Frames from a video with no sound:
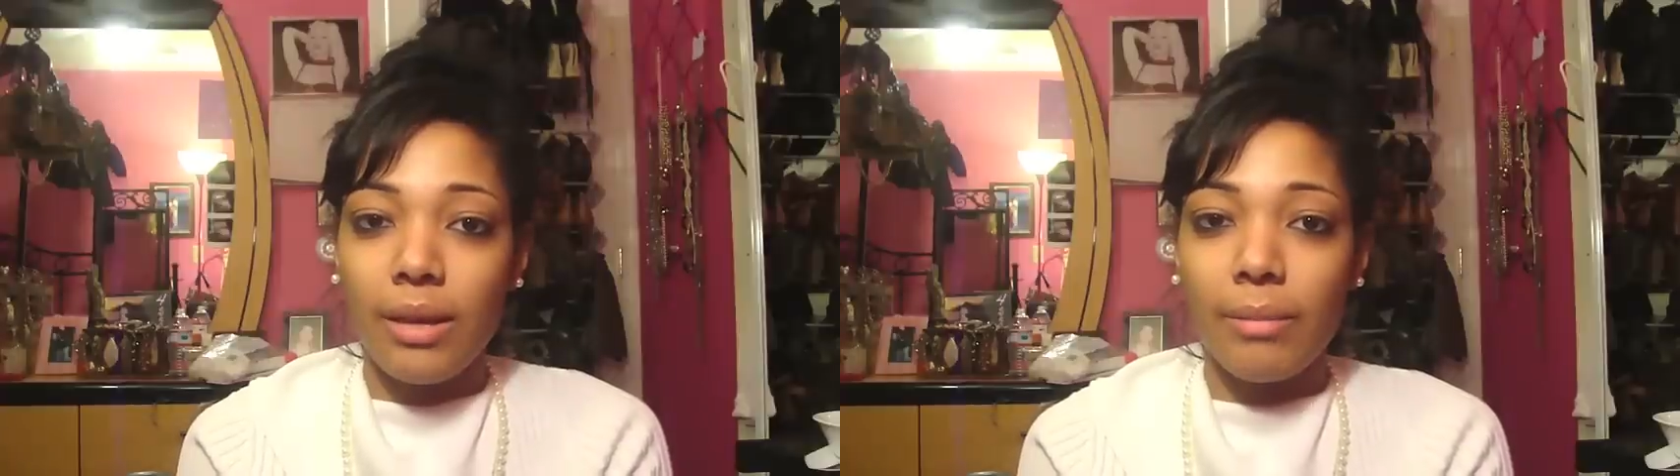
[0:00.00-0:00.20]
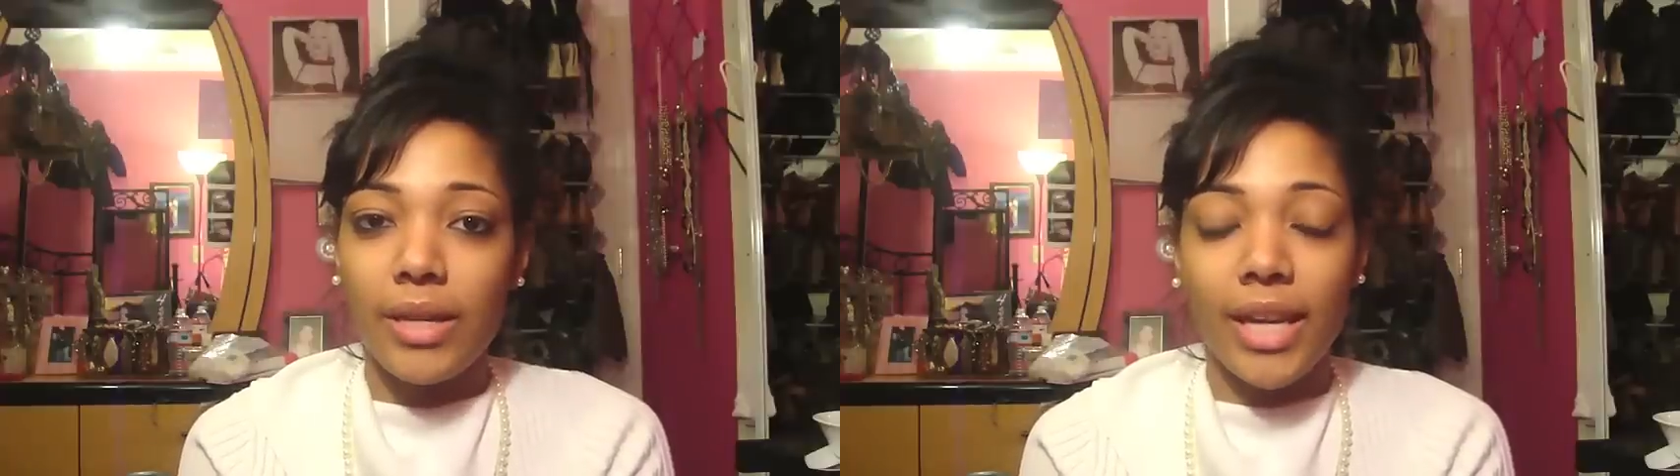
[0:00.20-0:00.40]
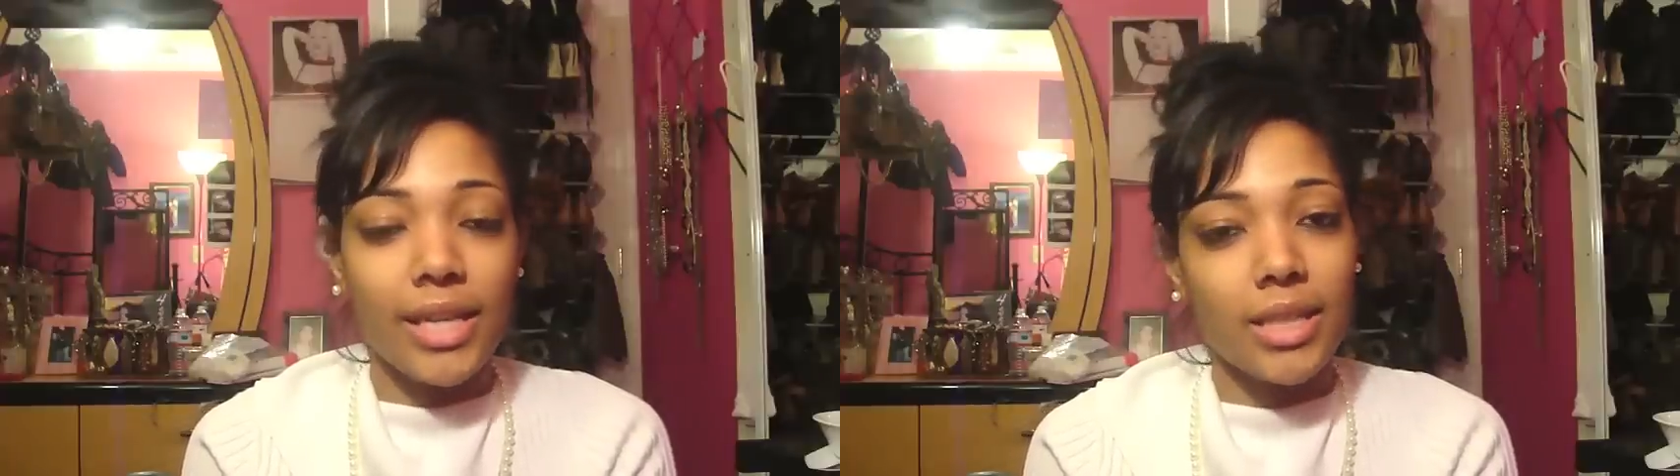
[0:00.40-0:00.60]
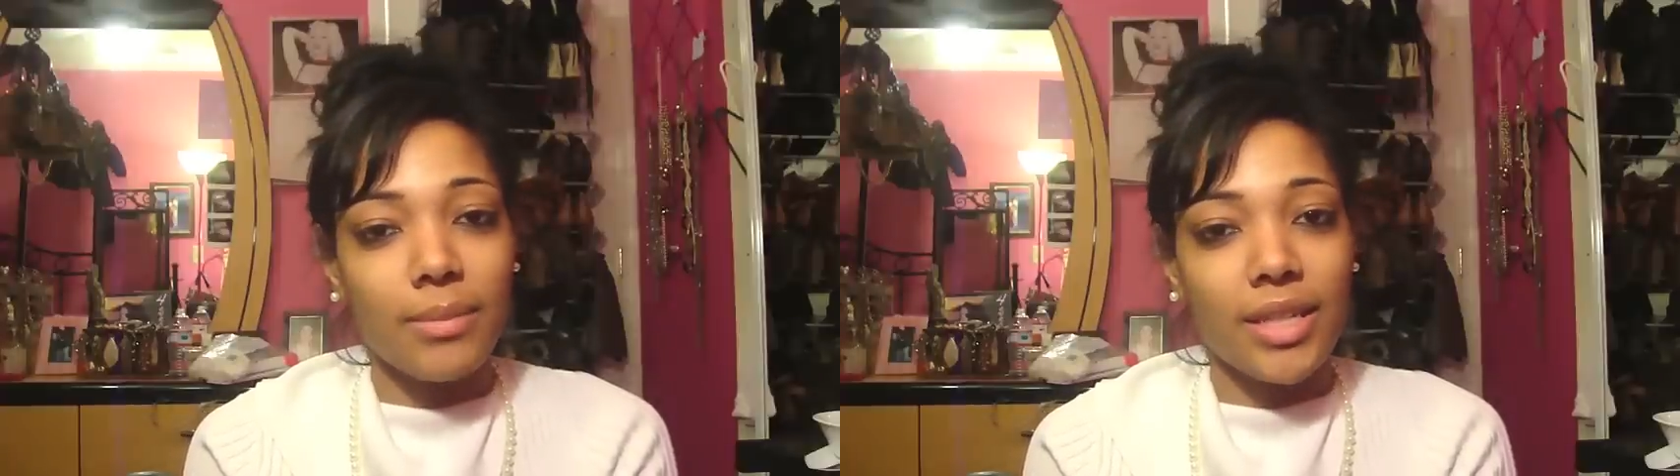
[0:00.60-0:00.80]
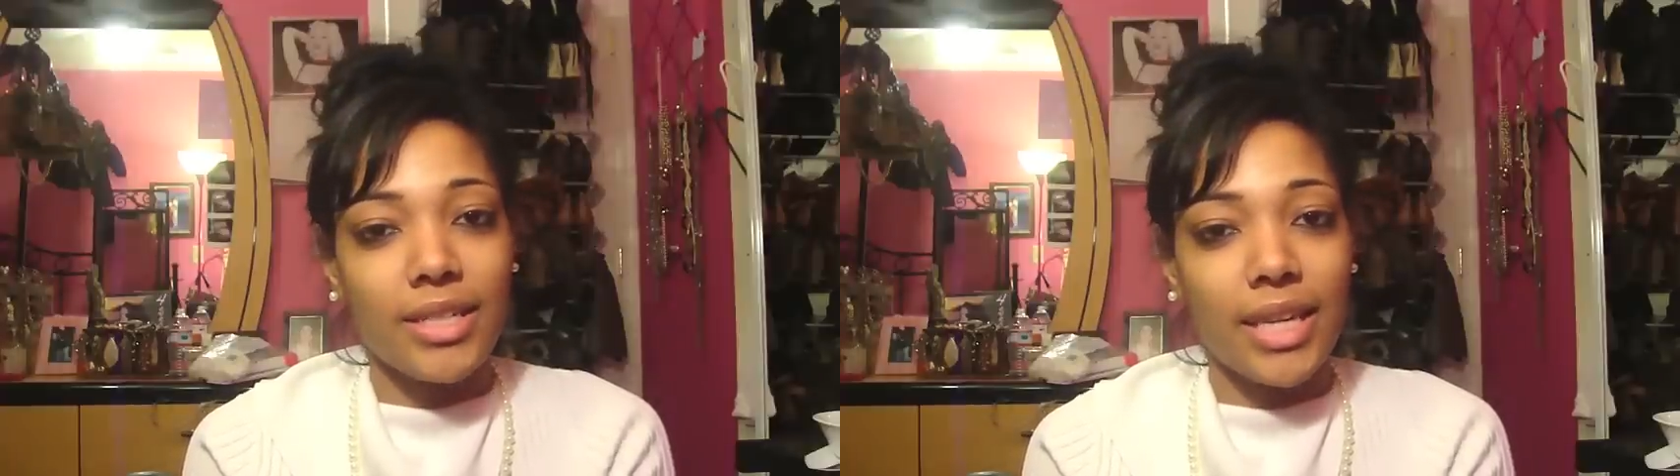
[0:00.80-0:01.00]
But nine times
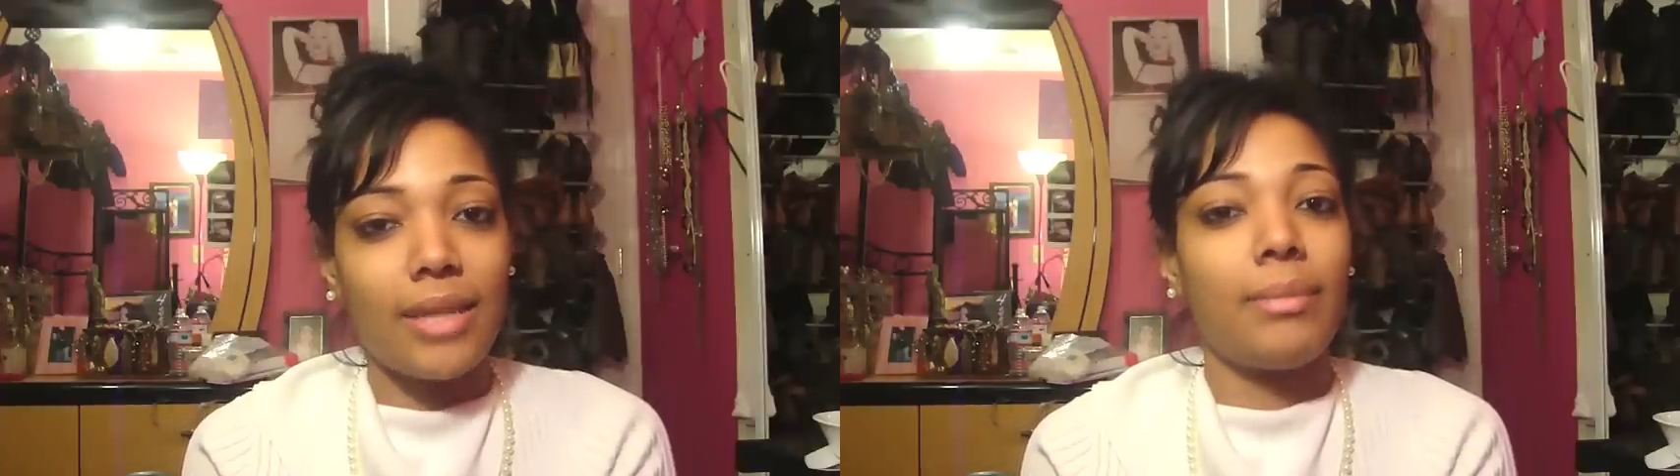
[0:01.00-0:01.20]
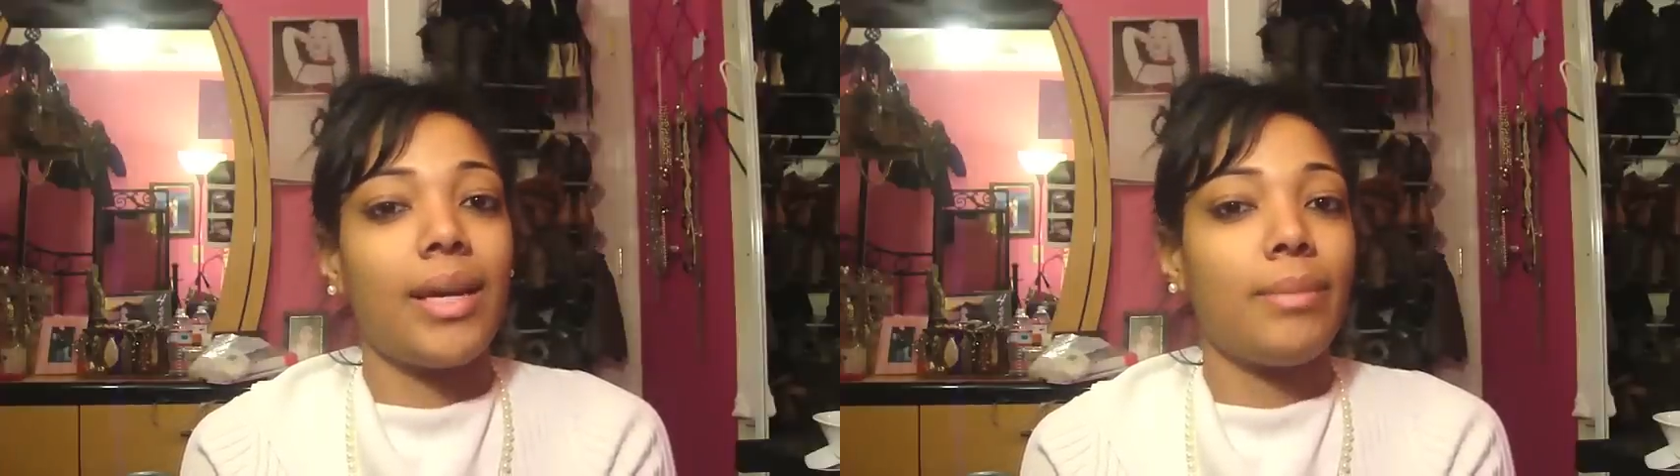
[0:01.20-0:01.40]
out of ten, my